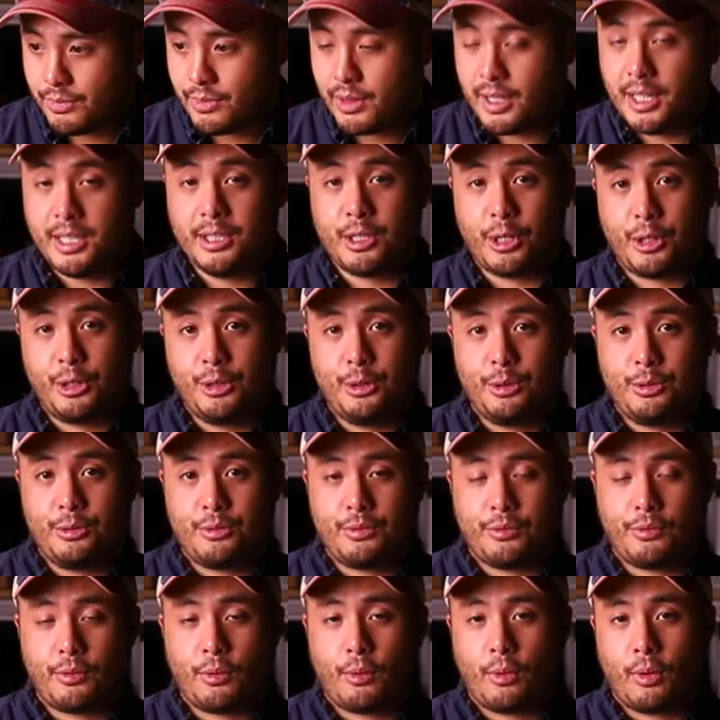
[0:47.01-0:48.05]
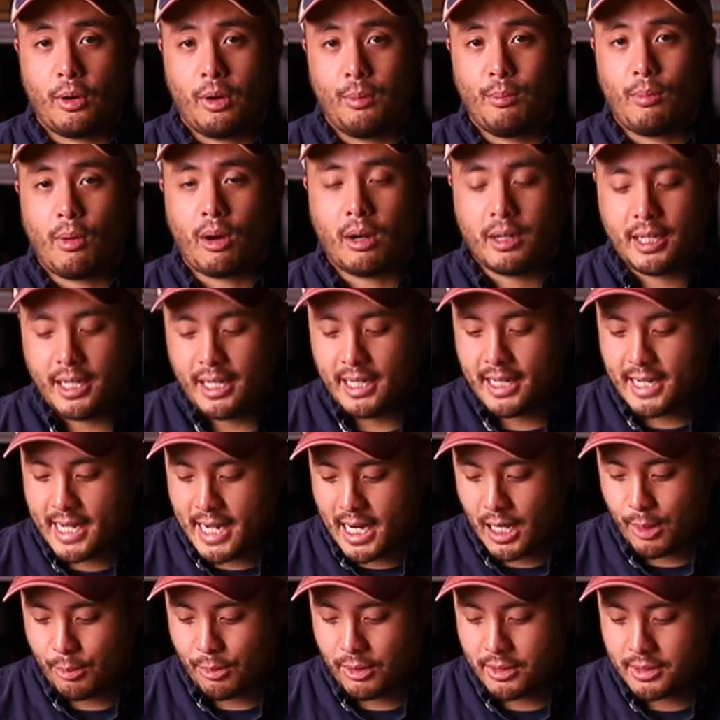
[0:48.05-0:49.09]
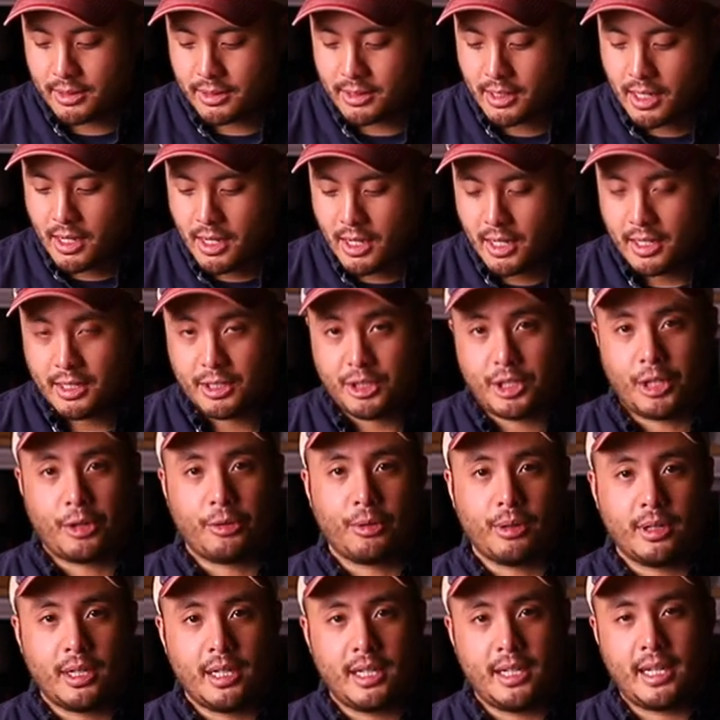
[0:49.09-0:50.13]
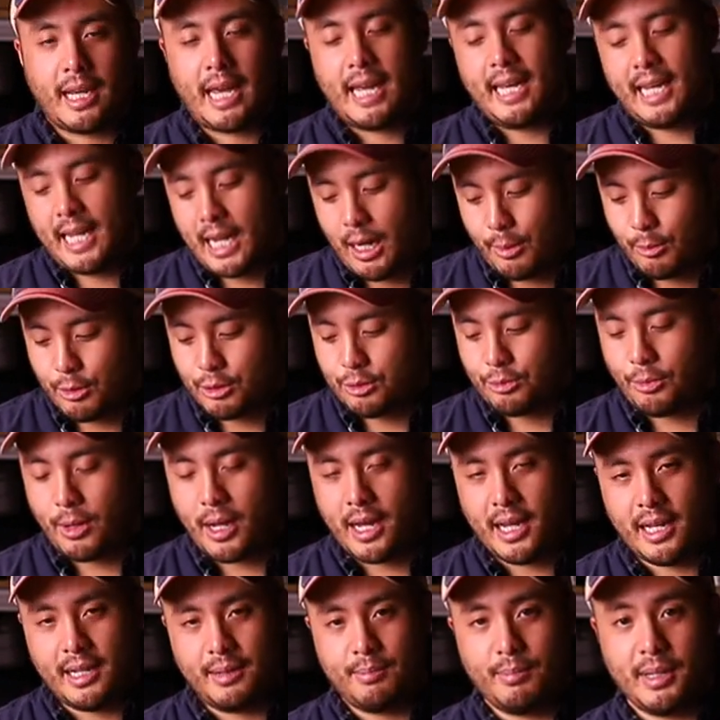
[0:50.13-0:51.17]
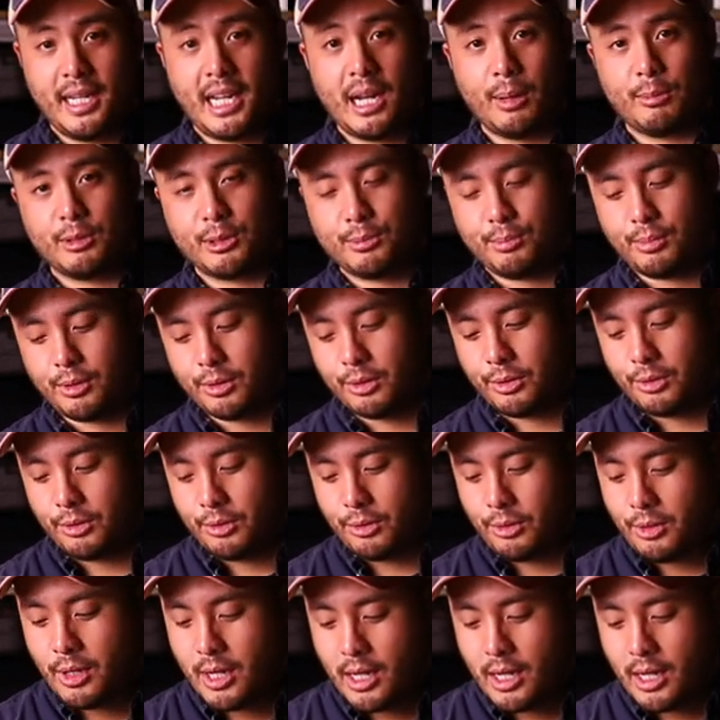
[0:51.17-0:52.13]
These are used for marking cameras. Generally, A camera's red, B camera's blue,